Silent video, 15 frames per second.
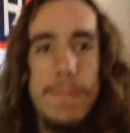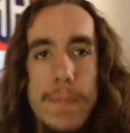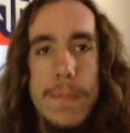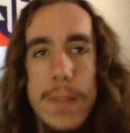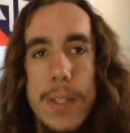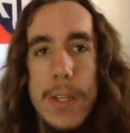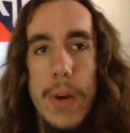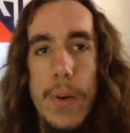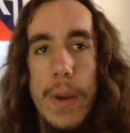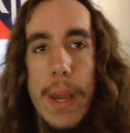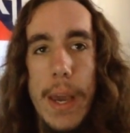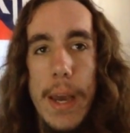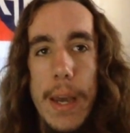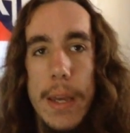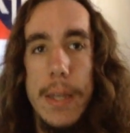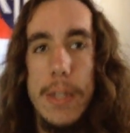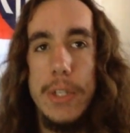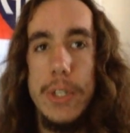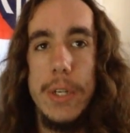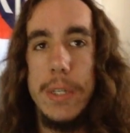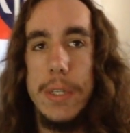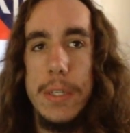So yeah,
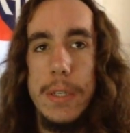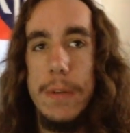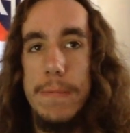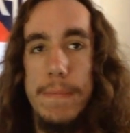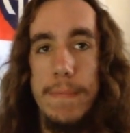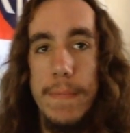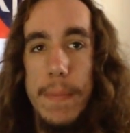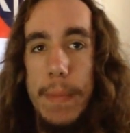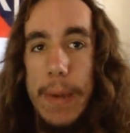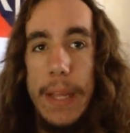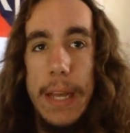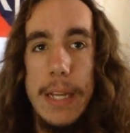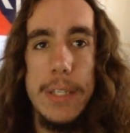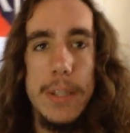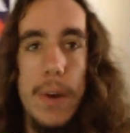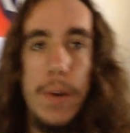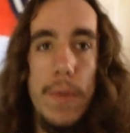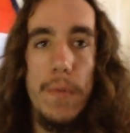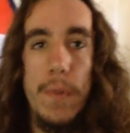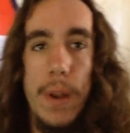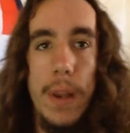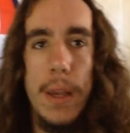that's all there
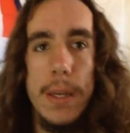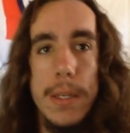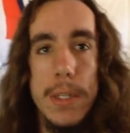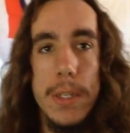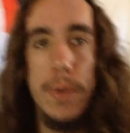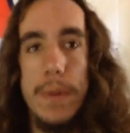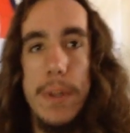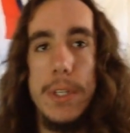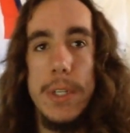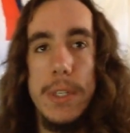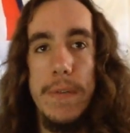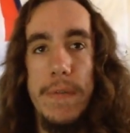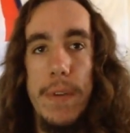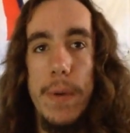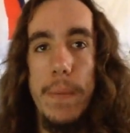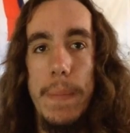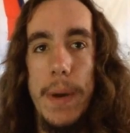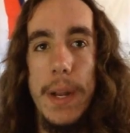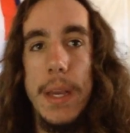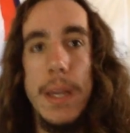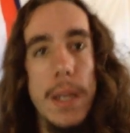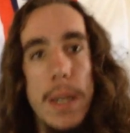really is to it, just a few
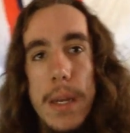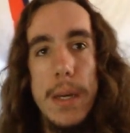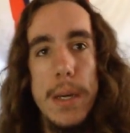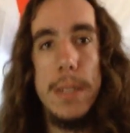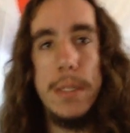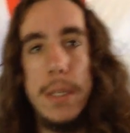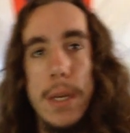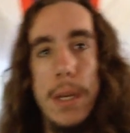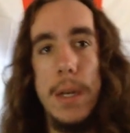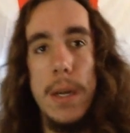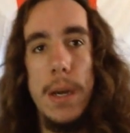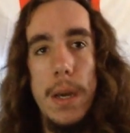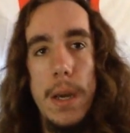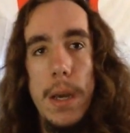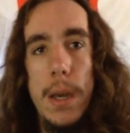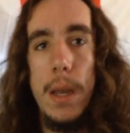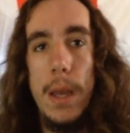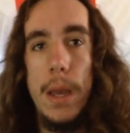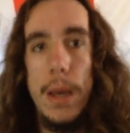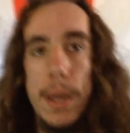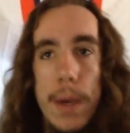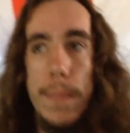button clicks, and
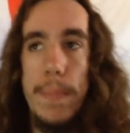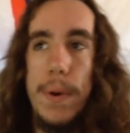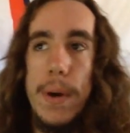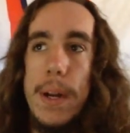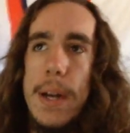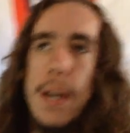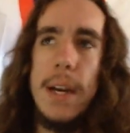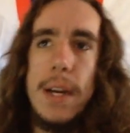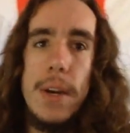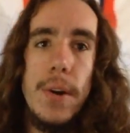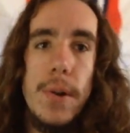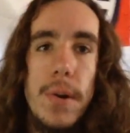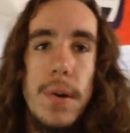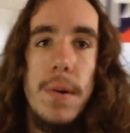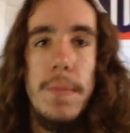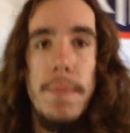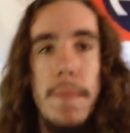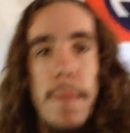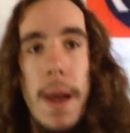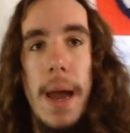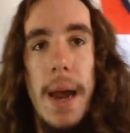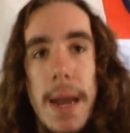you put it in your
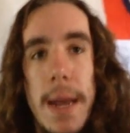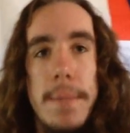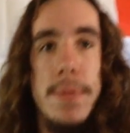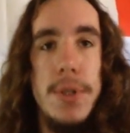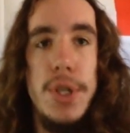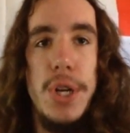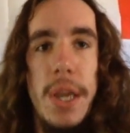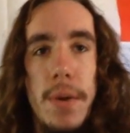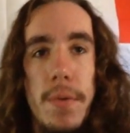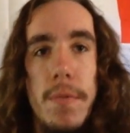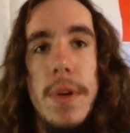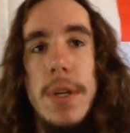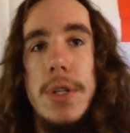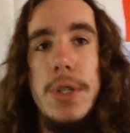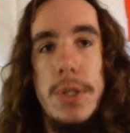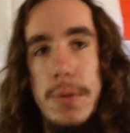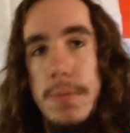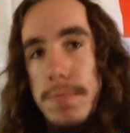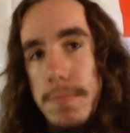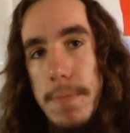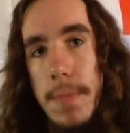IMG, which